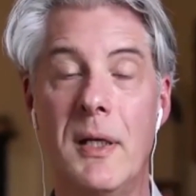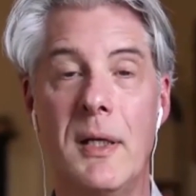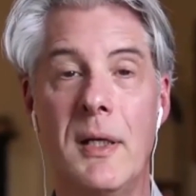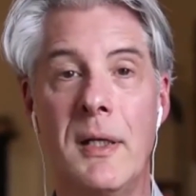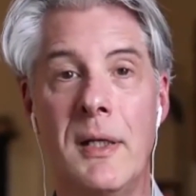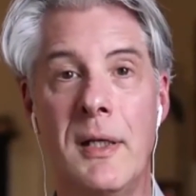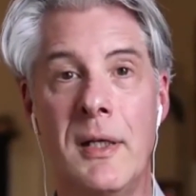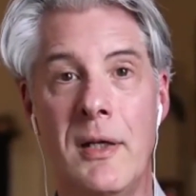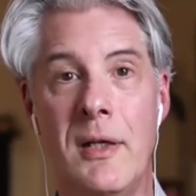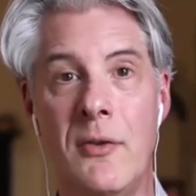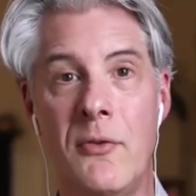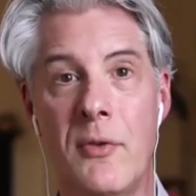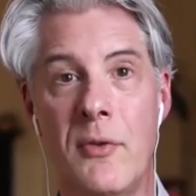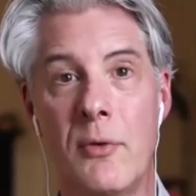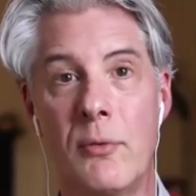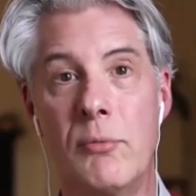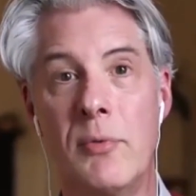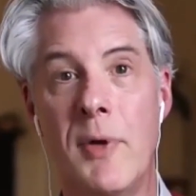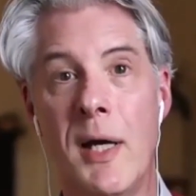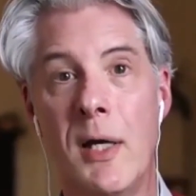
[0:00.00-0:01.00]
and it is the
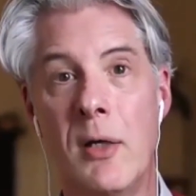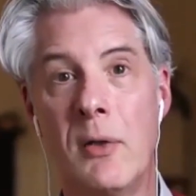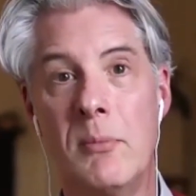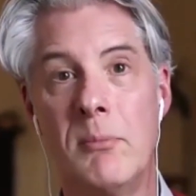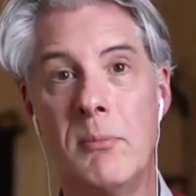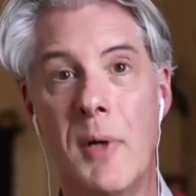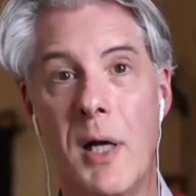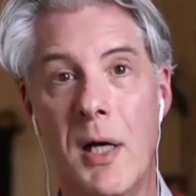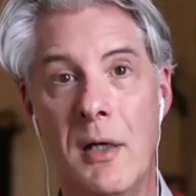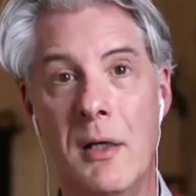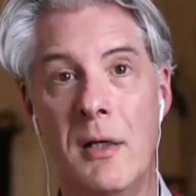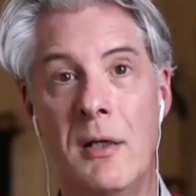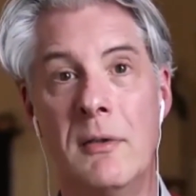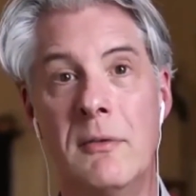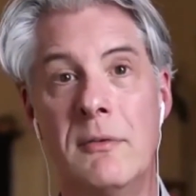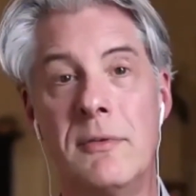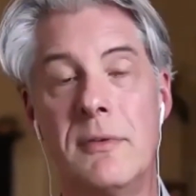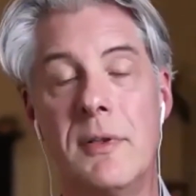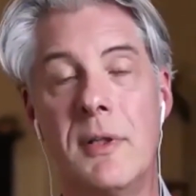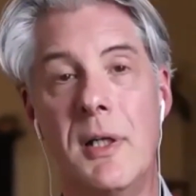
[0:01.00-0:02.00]
realm
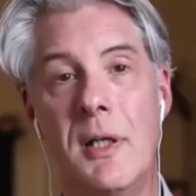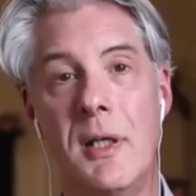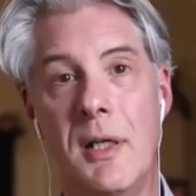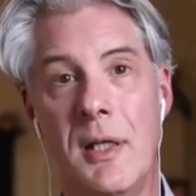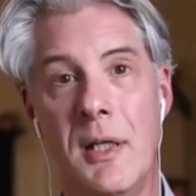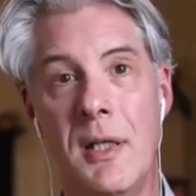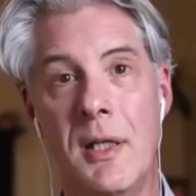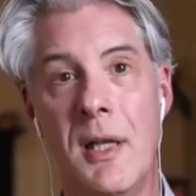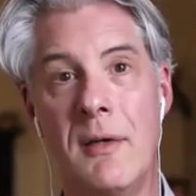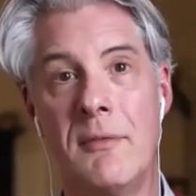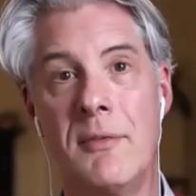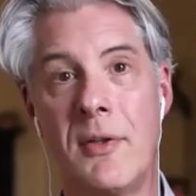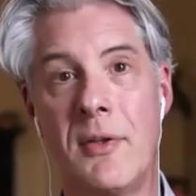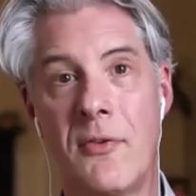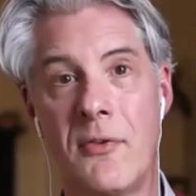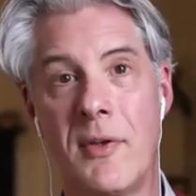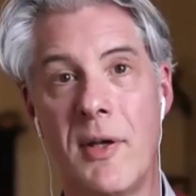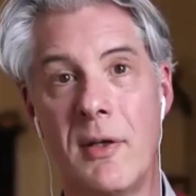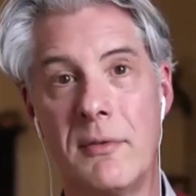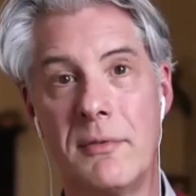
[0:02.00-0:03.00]
of love
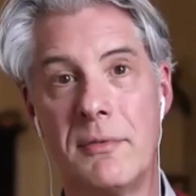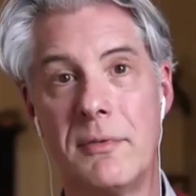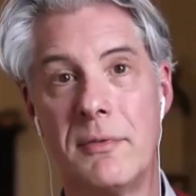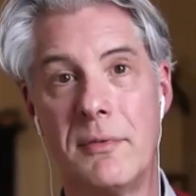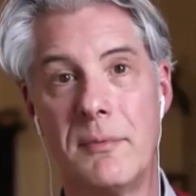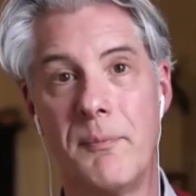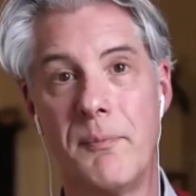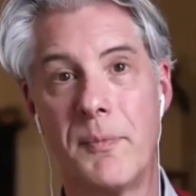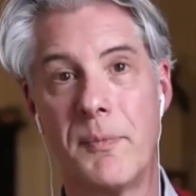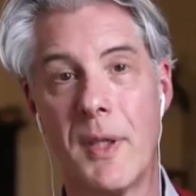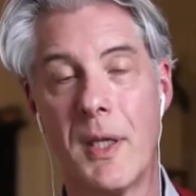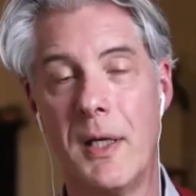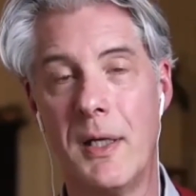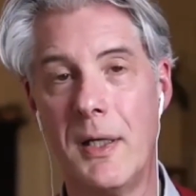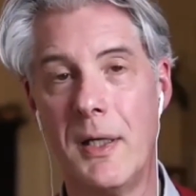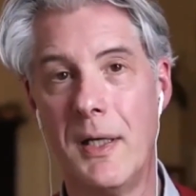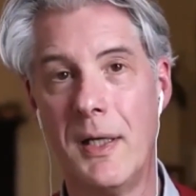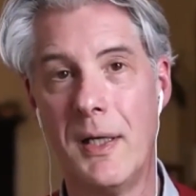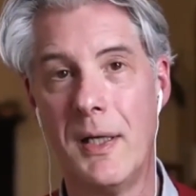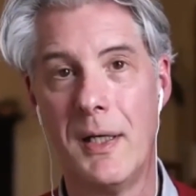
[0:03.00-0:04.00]
itself.
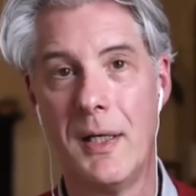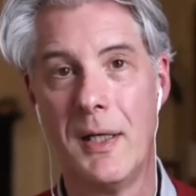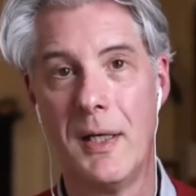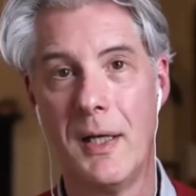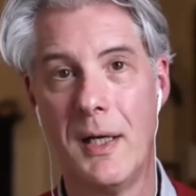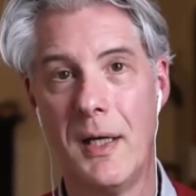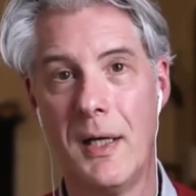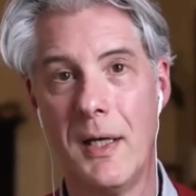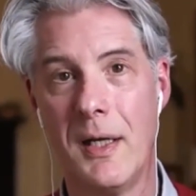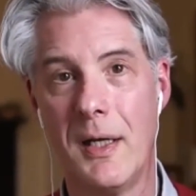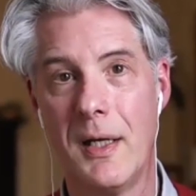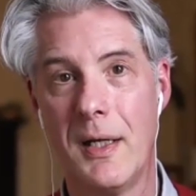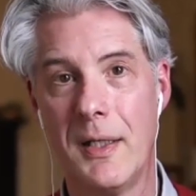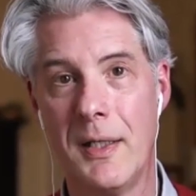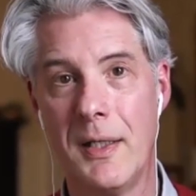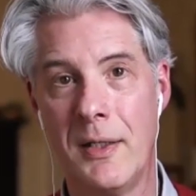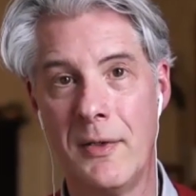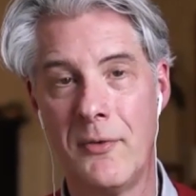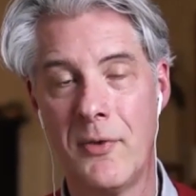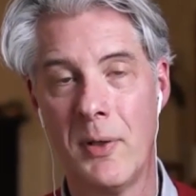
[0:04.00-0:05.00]

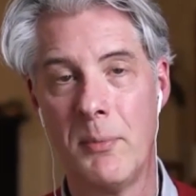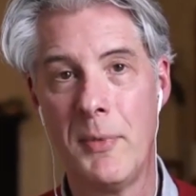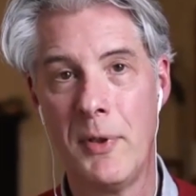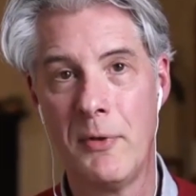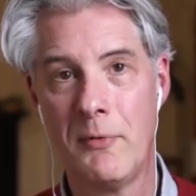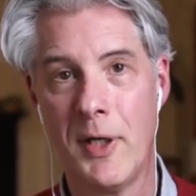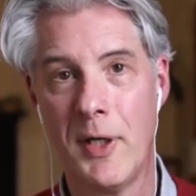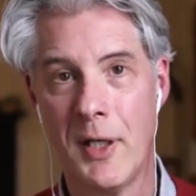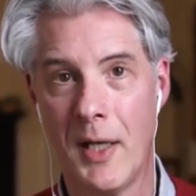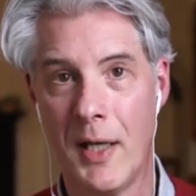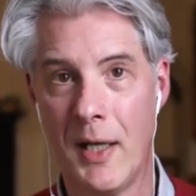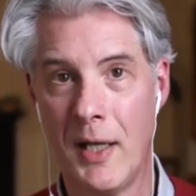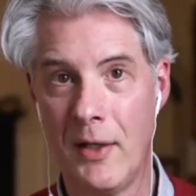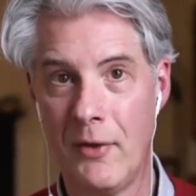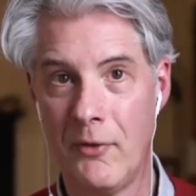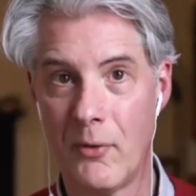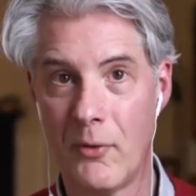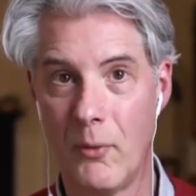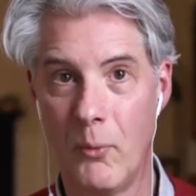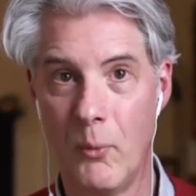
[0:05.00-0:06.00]
It's helped me
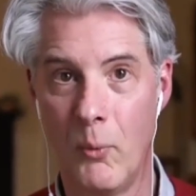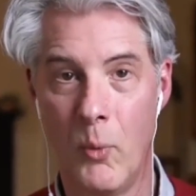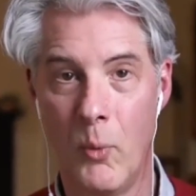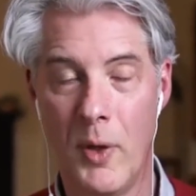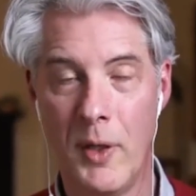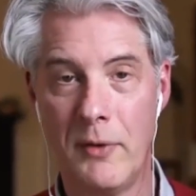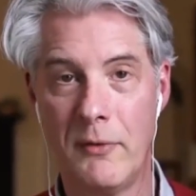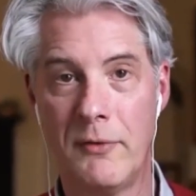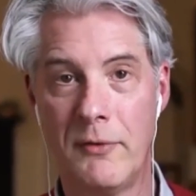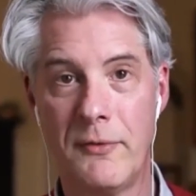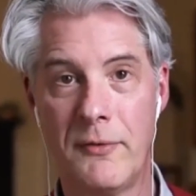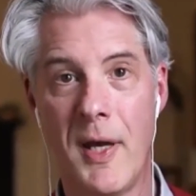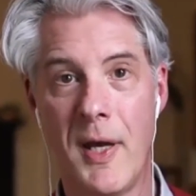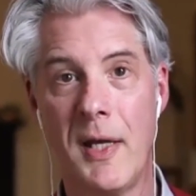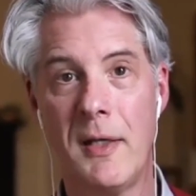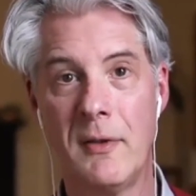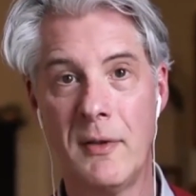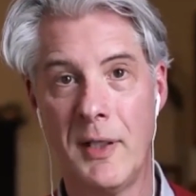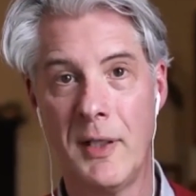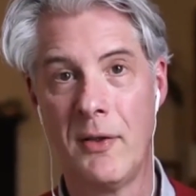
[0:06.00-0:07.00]
realize one
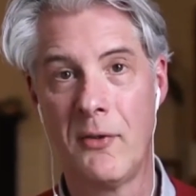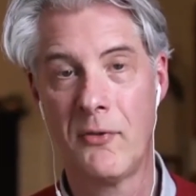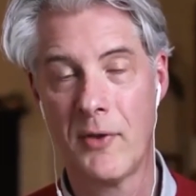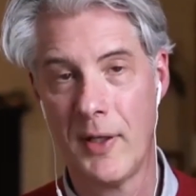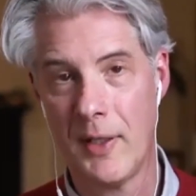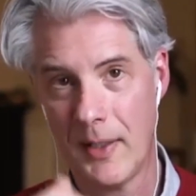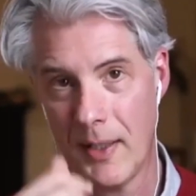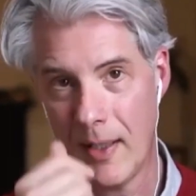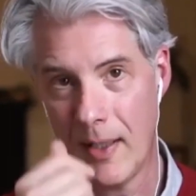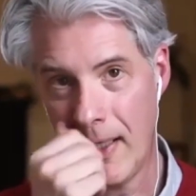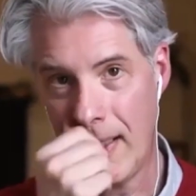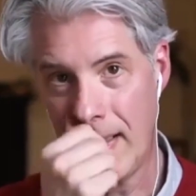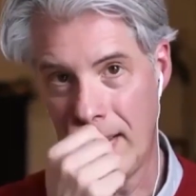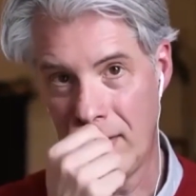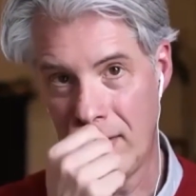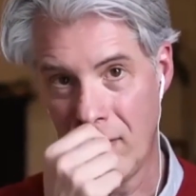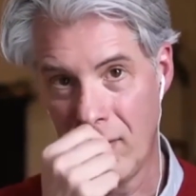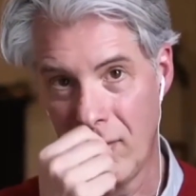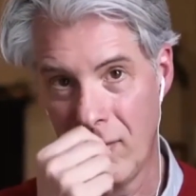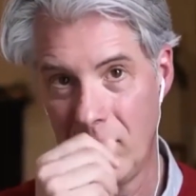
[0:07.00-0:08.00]
final insight I
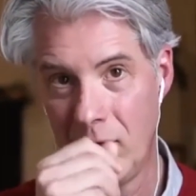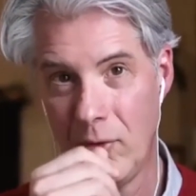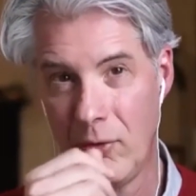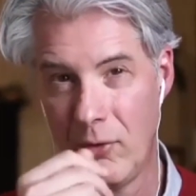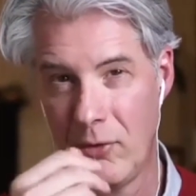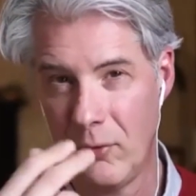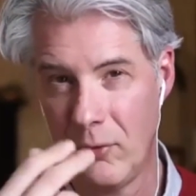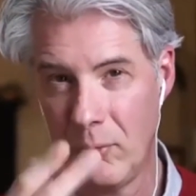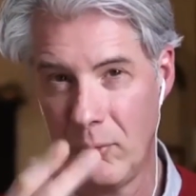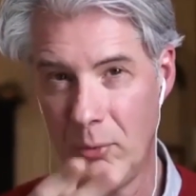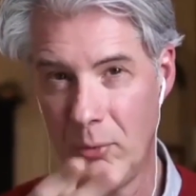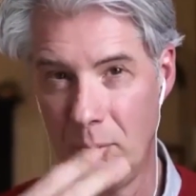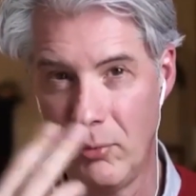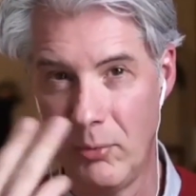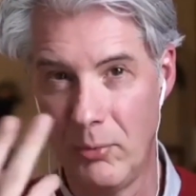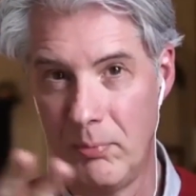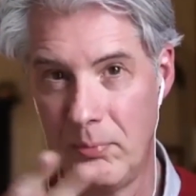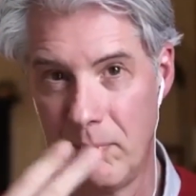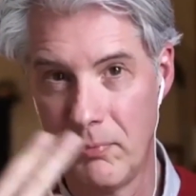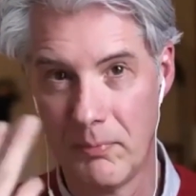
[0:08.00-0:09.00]
encourage you
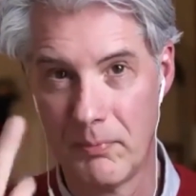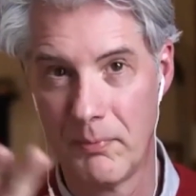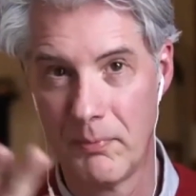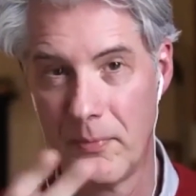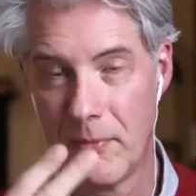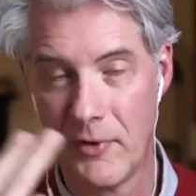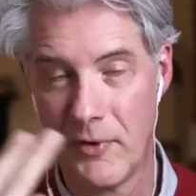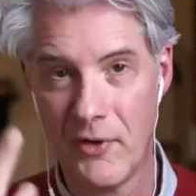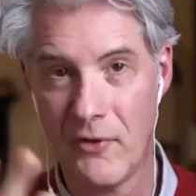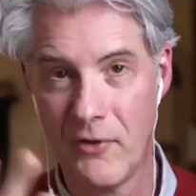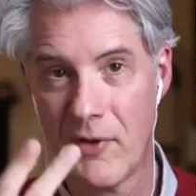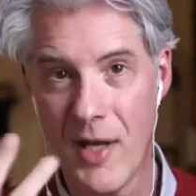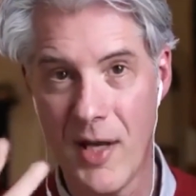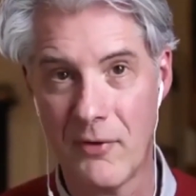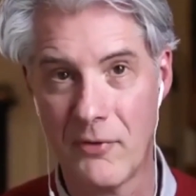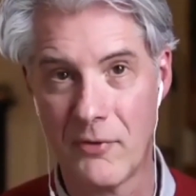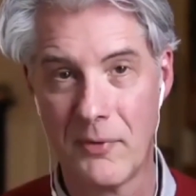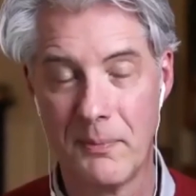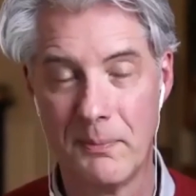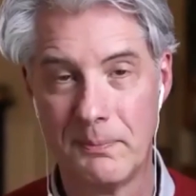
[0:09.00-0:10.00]
to
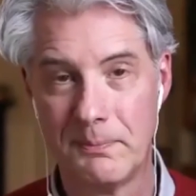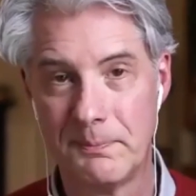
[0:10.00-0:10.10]
discuss.